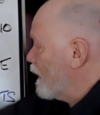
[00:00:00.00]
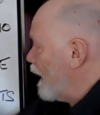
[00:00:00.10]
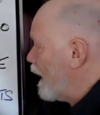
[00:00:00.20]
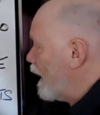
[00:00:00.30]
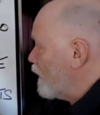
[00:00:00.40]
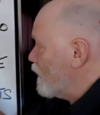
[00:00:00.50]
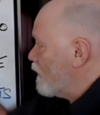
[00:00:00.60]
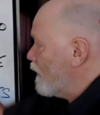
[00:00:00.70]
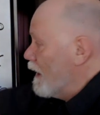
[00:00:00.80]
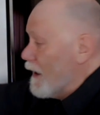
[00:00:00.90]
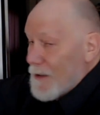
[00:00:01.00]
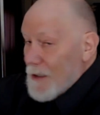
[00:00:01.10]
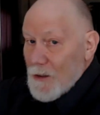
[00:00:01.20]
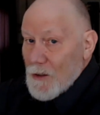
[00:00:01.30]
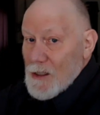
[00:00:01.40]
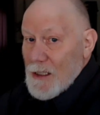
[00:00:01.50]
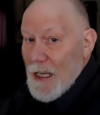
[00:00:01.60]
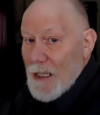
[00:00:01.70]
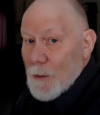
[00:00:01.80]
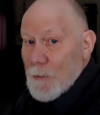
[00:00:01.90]
engaged, then there's
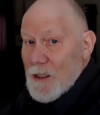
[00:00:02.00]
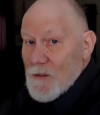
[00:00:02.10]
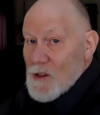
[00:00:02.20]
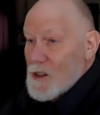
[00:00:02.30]
an element of